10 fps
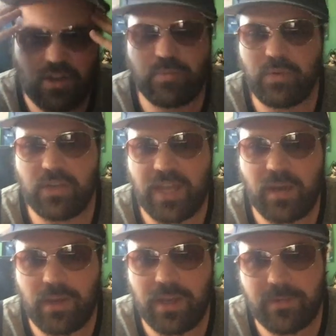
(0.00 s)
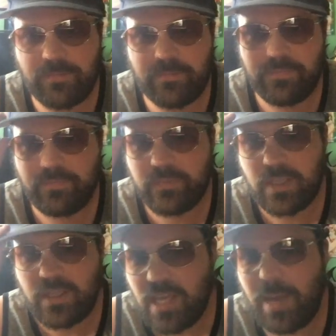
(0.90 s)
just put it that way.
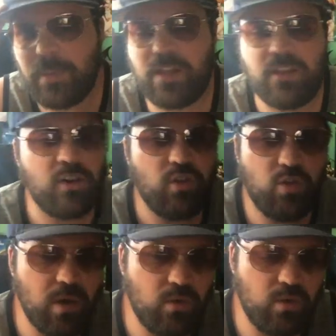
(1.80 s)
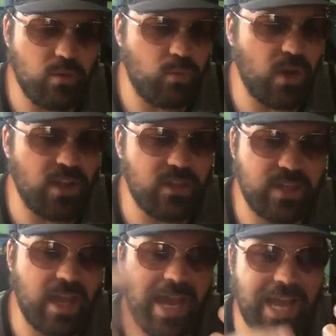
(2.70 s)
I mean, whether
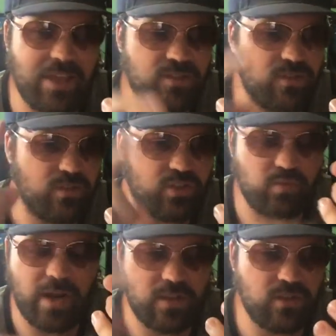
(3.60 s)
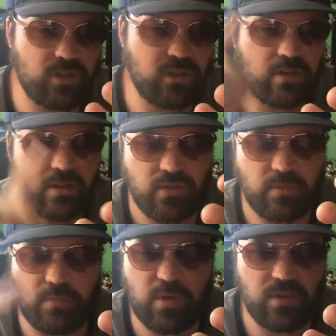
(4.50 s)
cast, director,
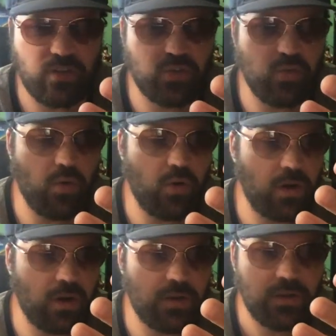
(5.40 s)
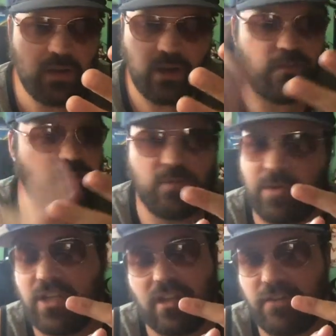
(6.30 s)
music score,
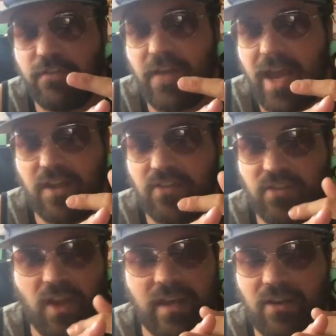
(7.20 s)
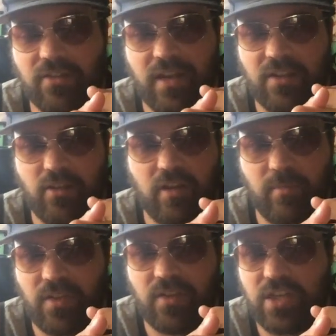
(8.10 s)
especially the effects, I guarantee it's all going to
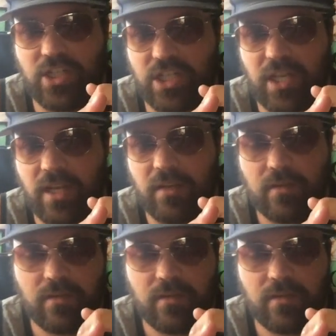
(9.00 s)
be CG'd.